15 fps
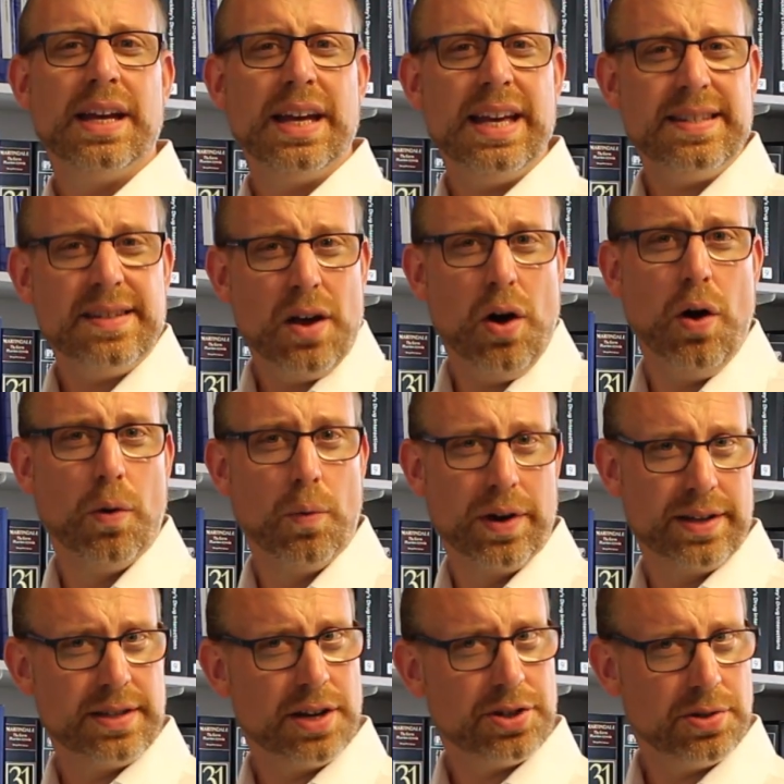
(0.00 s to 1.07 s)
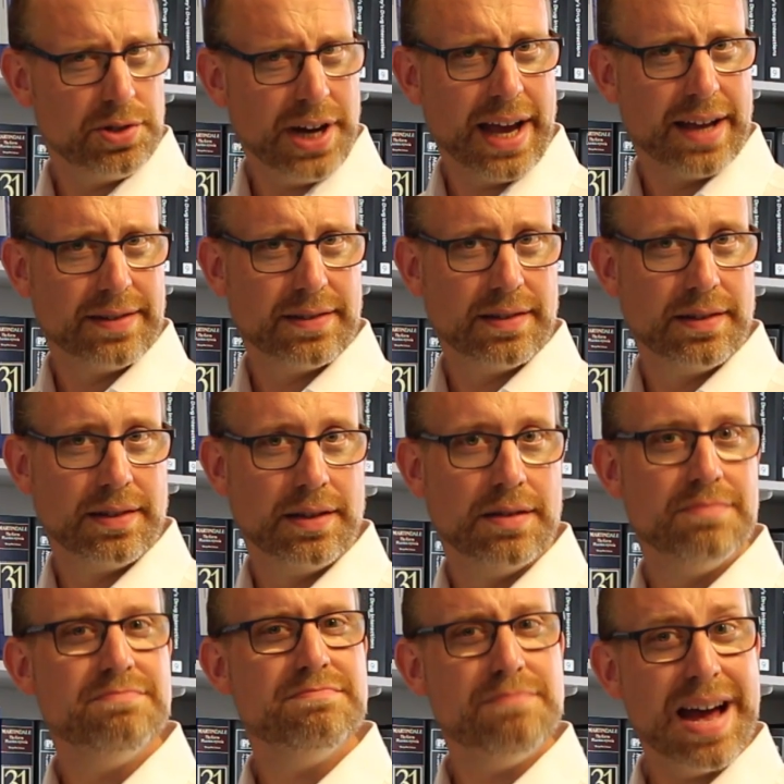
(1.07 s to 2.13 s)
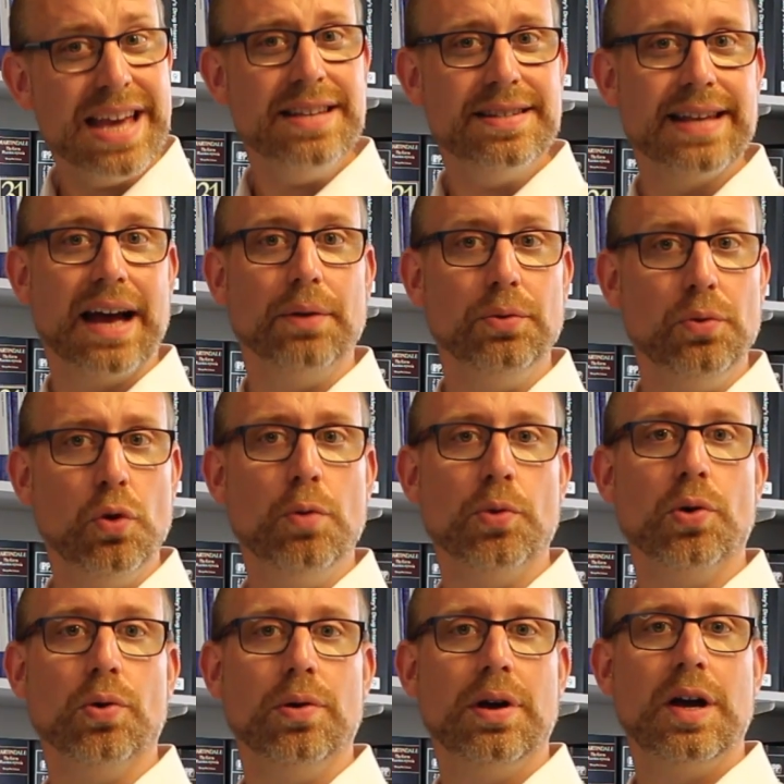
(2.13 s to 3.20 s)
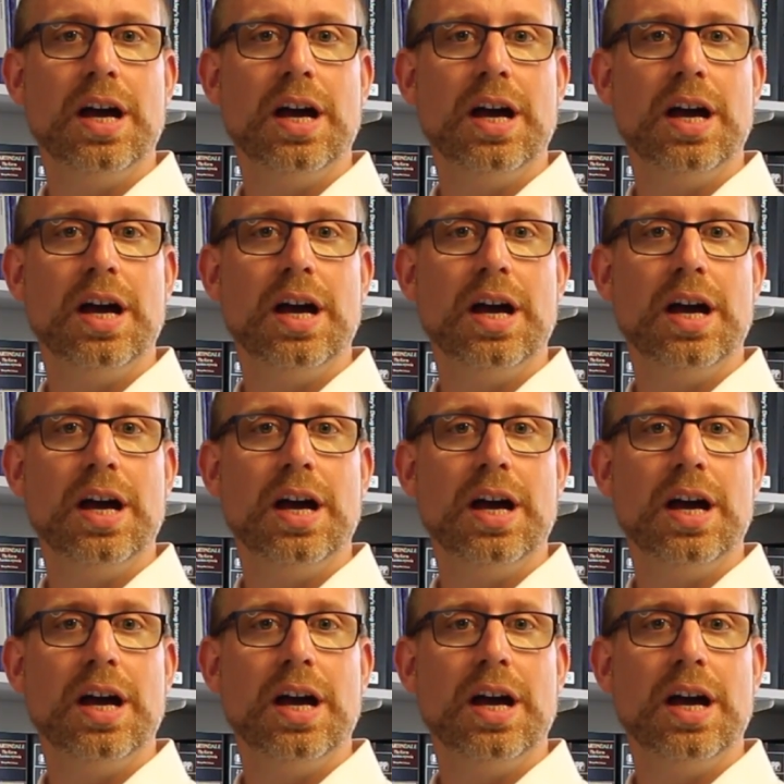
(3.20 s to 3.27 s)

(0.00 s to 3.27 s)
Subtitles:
"Is it hot when I touch your chest?" may sound normal.